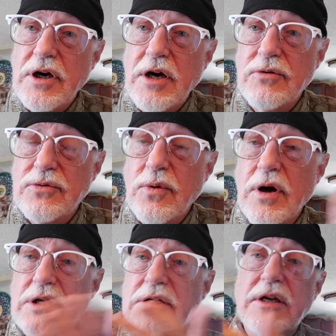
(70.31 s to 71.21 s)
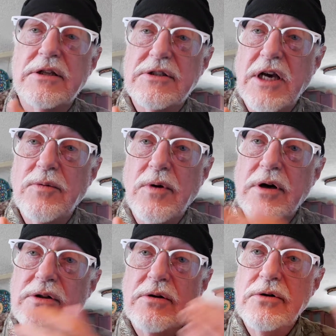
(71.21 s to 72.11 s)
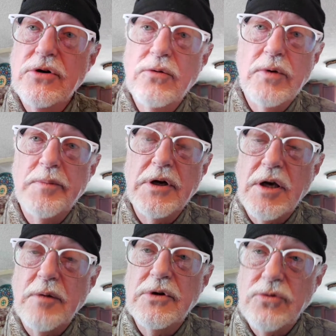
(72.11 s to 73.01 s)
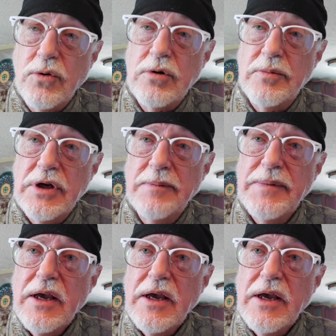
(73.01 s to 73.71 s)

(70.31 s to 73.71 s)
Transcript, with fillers: I was walking down the sidewalk. There were two women coming toward me.